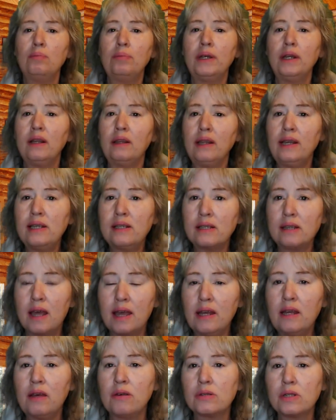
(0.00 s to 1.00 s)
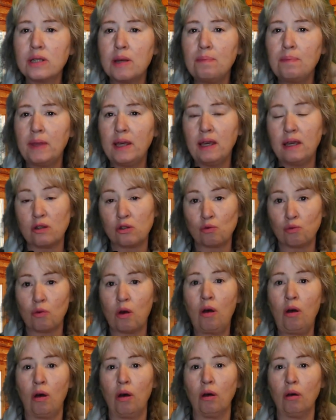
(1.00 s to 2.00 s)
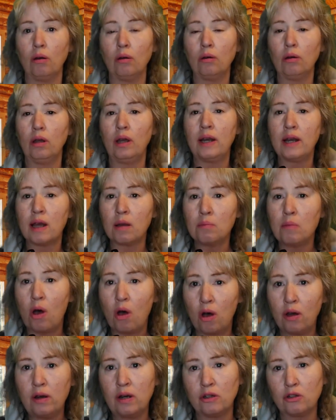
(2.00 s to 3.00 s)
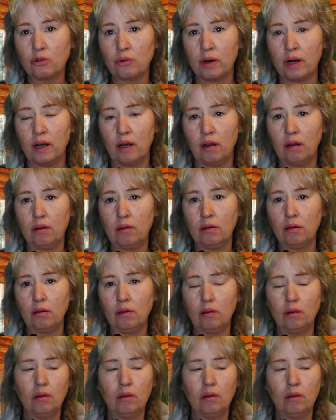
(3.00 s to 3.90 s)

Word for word: but at least i know something is wrong and I'm on a trail.